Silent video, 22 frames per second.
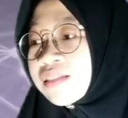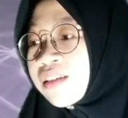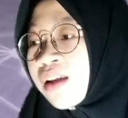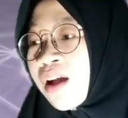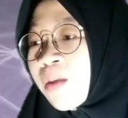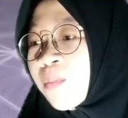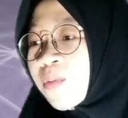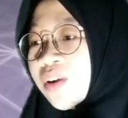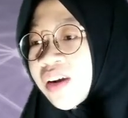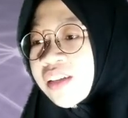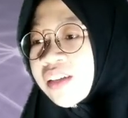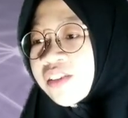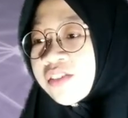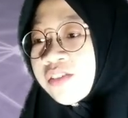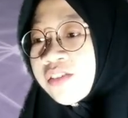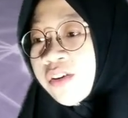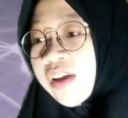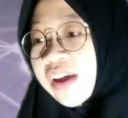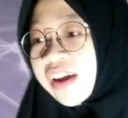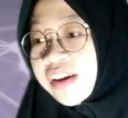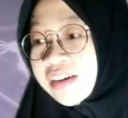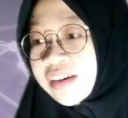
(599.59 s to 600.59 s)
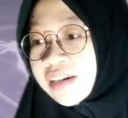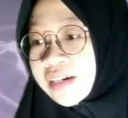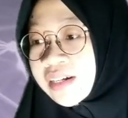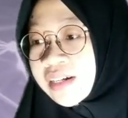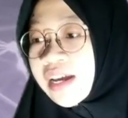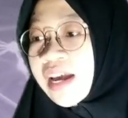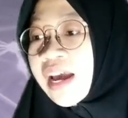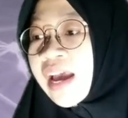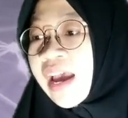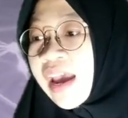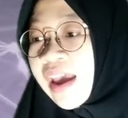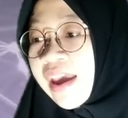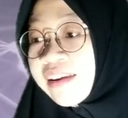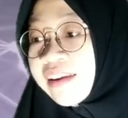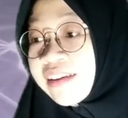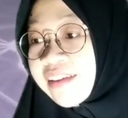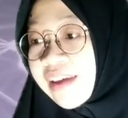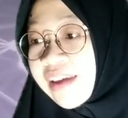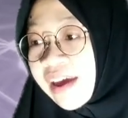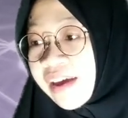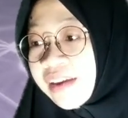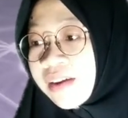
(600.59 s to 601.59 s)
numerator together
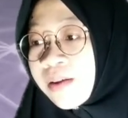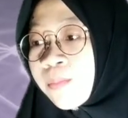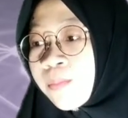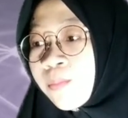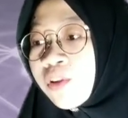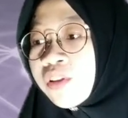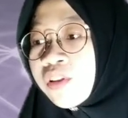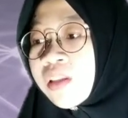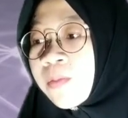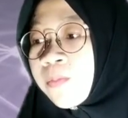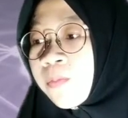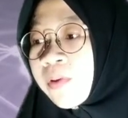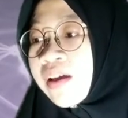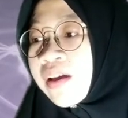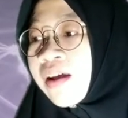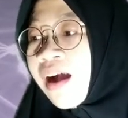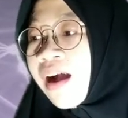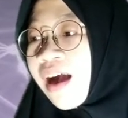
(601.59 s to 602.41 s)
and then multiply